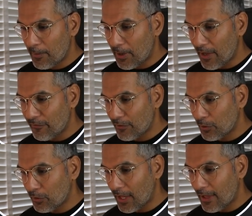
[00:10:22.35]
but I
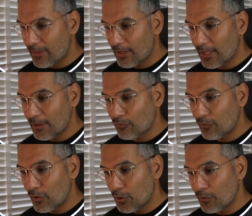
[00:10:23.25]
feel that the
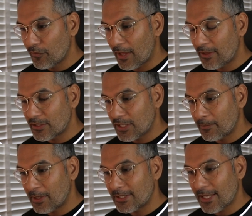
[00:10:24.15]
roof and the chimneys